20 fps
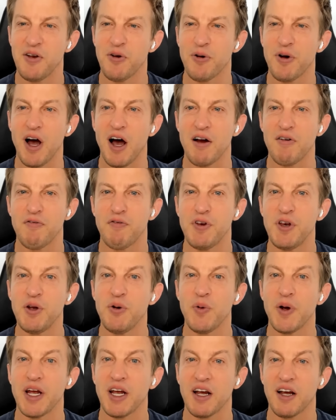you're not
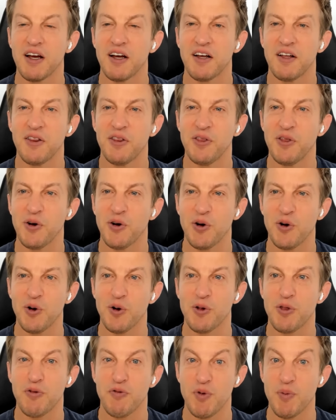viewing the
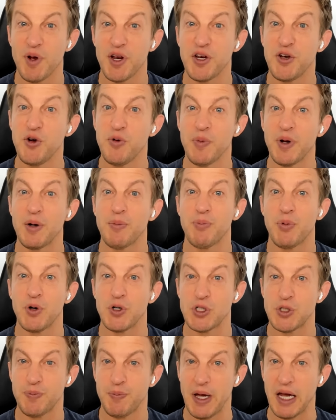earth from a human
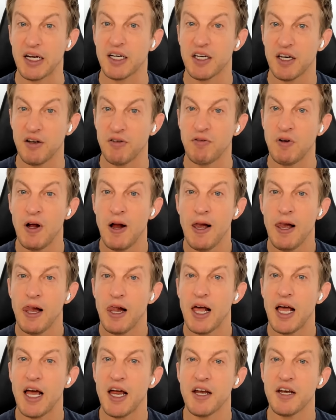perspective.
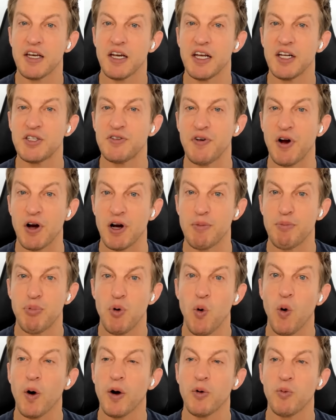And it's very
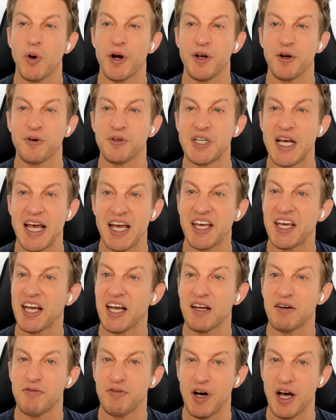important when you're
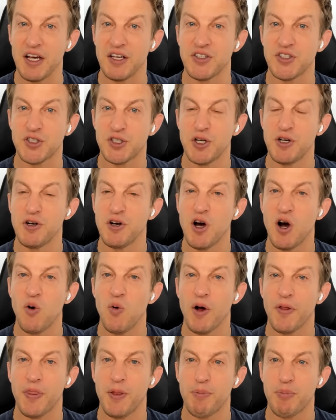taking advice to
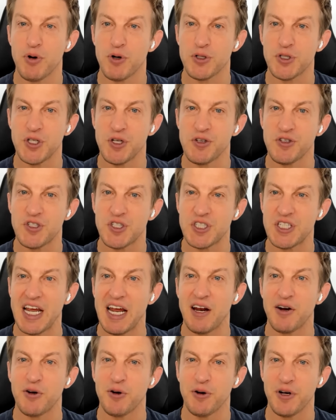know what the person's
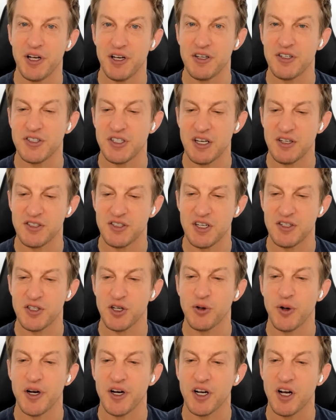standard is. As
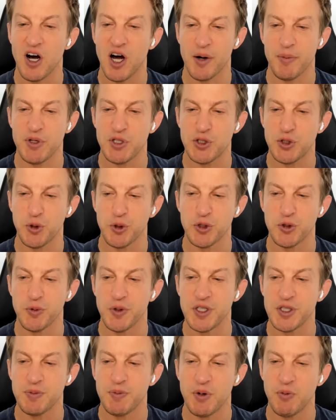a great economist, George
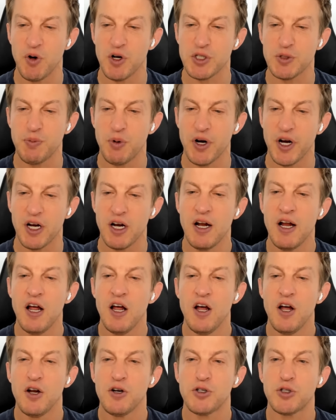Reisman once put it,
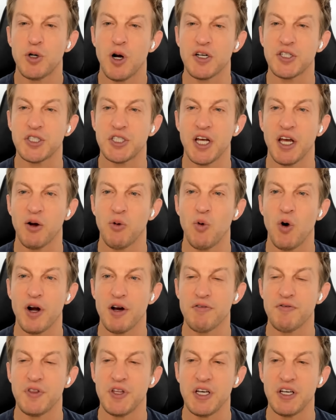trusting
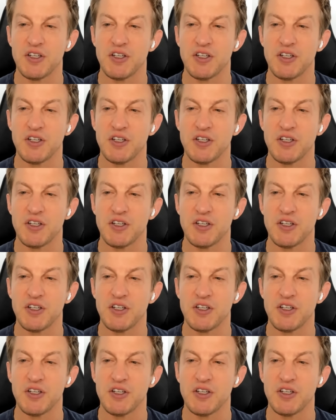one of